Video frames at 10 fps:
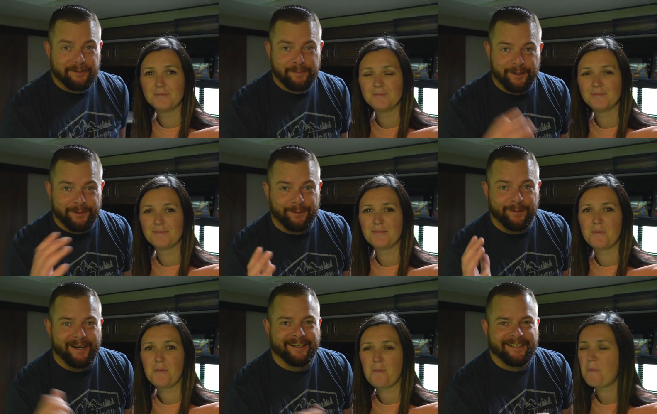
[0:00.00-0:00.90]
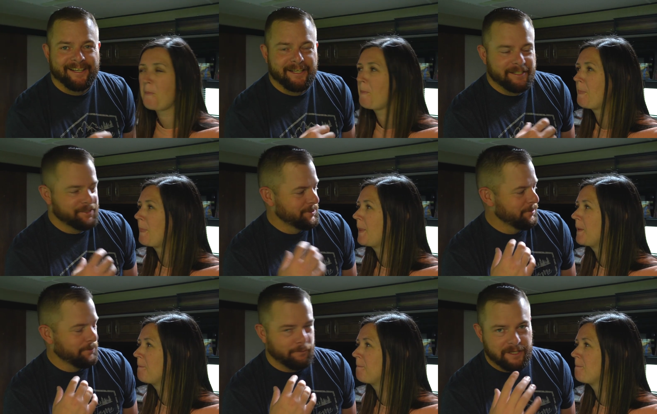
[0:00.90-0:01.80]
Speaker 1: was pretty cool, huh?
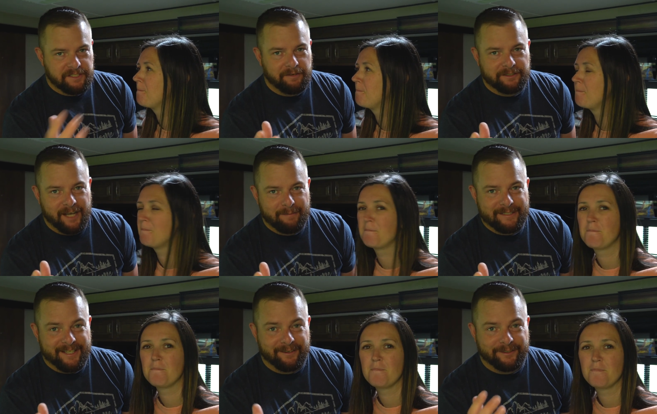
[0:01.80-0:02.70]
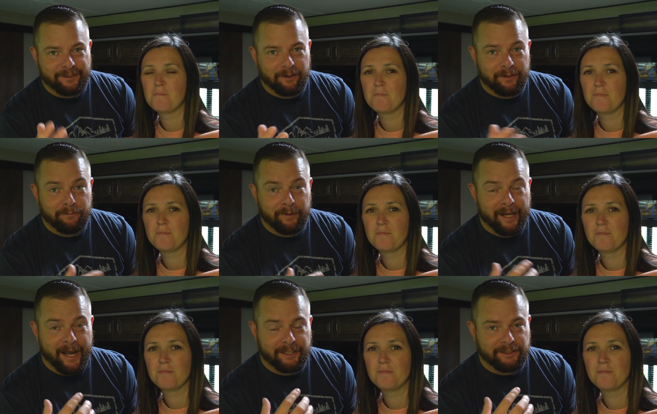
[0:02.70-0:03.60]
So the rest of our time in South Dakota,
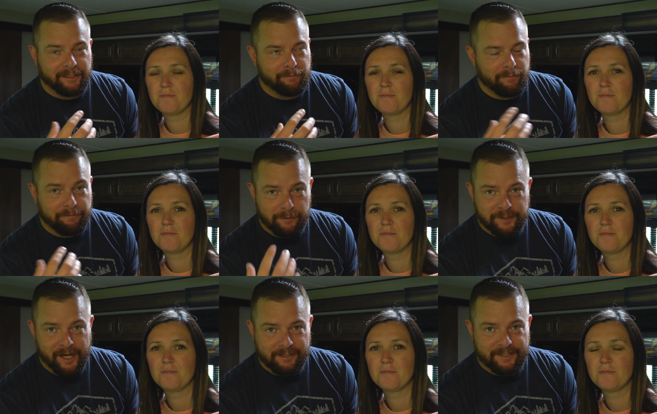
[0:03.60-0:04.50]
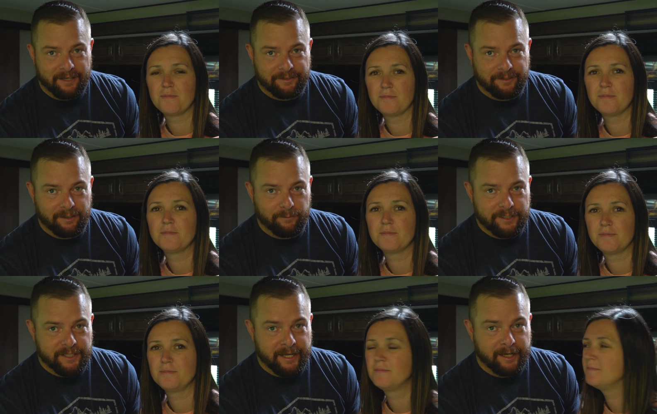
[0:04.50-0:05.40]
we actually, when we first got to South Dakota,
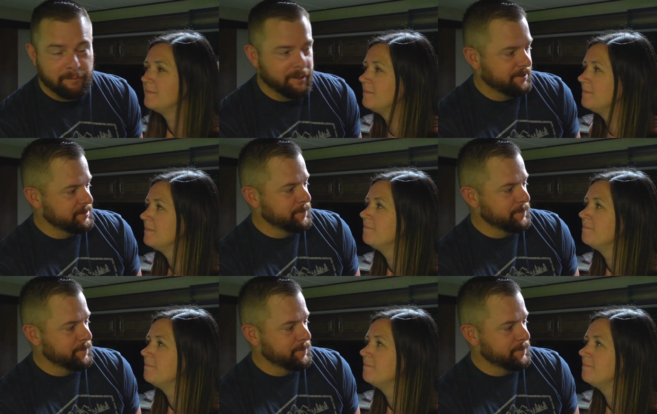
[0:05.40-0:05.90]
we stayed at America's